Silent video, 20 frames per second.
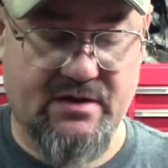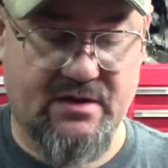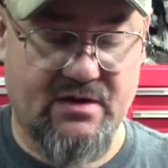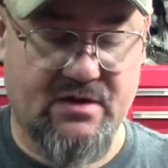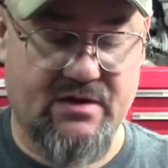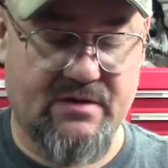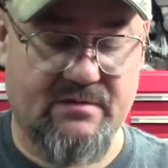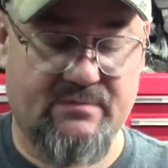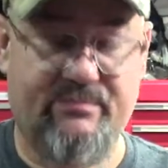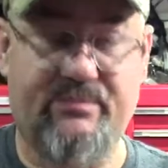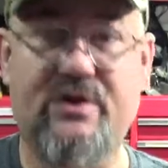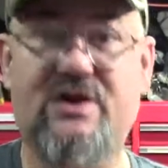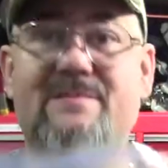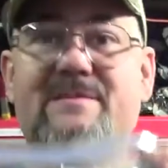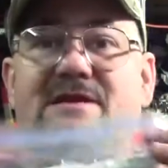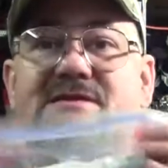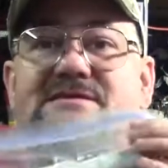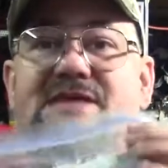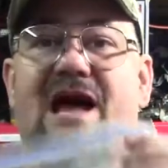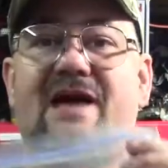you put them
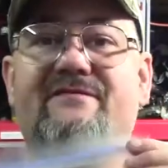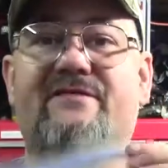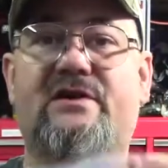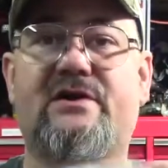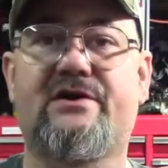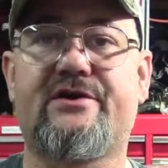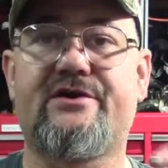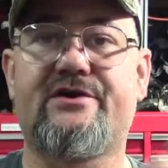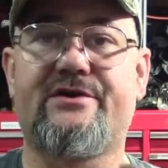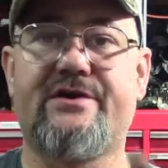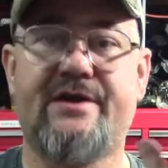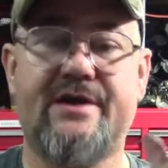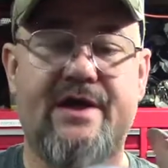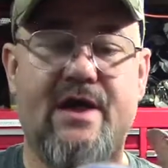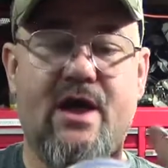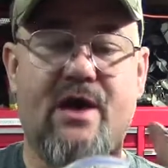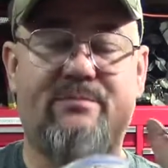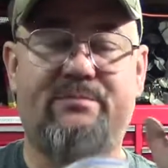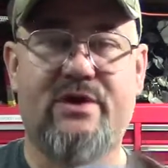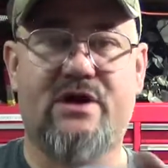in, as I've learned,
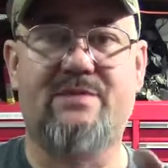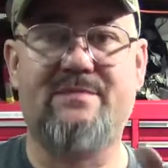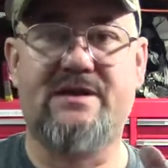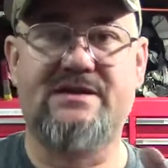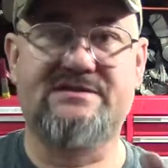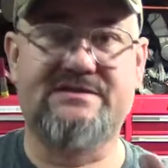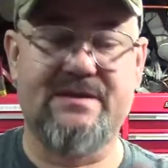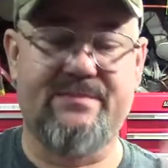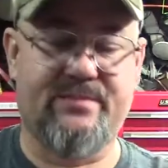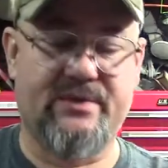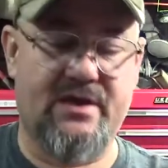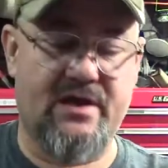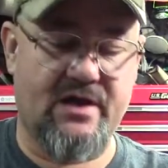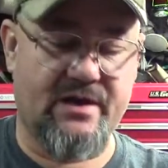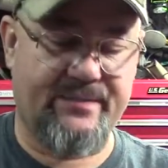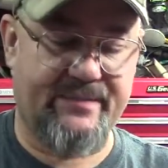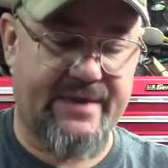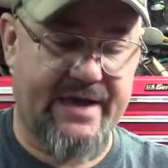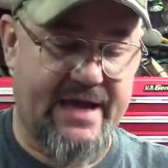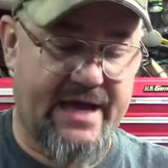put them in a
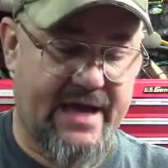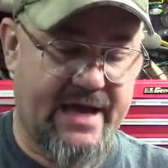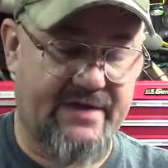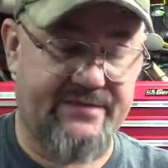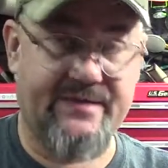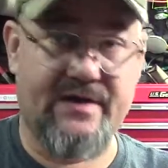Ziploc bag.